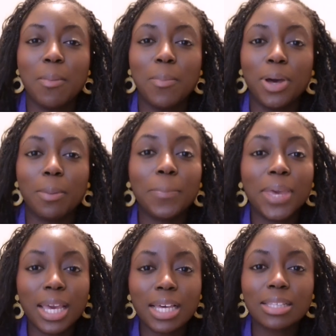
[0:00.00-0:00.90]
But
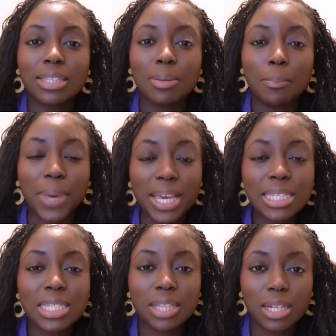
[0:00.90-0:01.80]
pick the
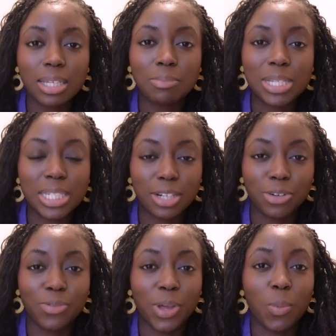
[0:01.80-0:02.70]
base study
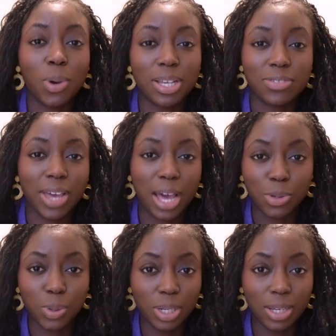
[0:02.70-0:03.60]
material that works for how
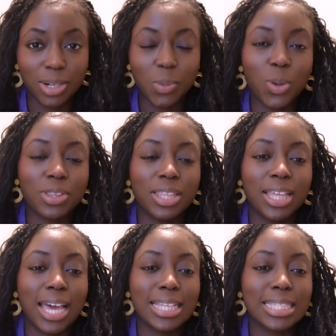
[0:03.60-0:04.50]
you learn, whether
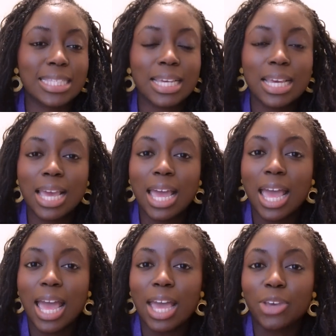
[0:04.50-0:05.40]
that's
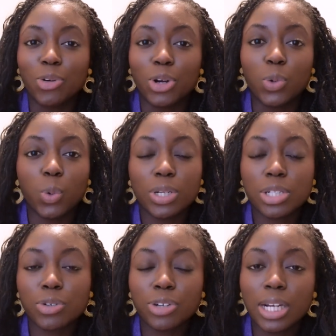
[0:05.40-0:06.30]
you're an
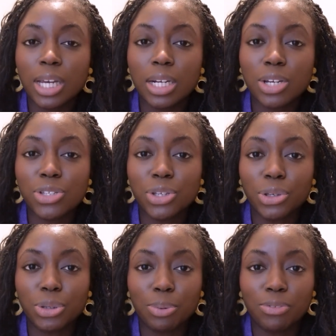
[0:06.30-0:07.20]
auditory learner, so
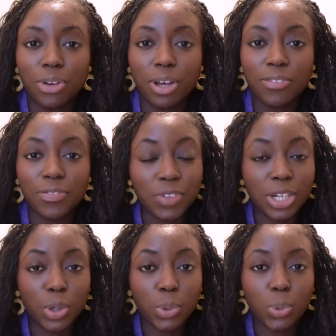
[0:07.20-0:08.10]
you prefer a
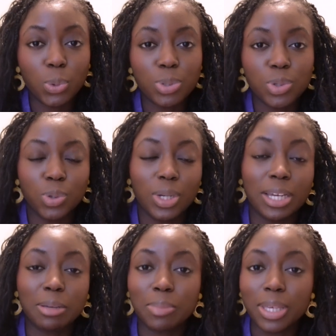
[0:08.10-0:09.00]
video course, or you're
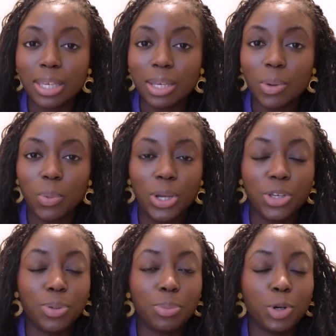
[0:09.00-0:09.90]
like me where
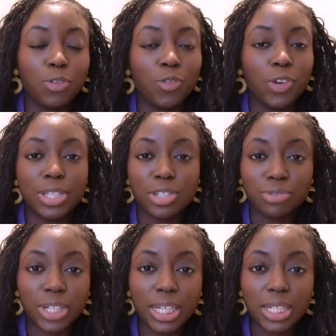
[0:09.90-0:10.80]
you prefer to
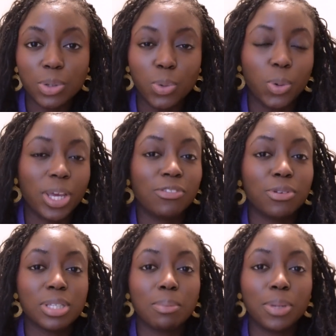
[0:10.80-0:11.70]
read, or if
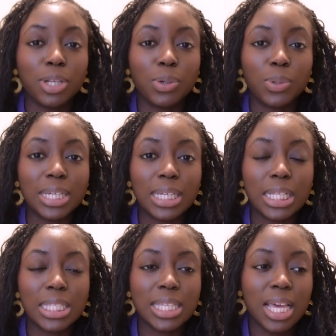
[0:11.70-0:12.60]
you're somebody who
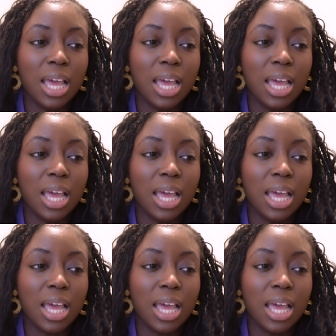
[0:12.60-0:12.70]
needs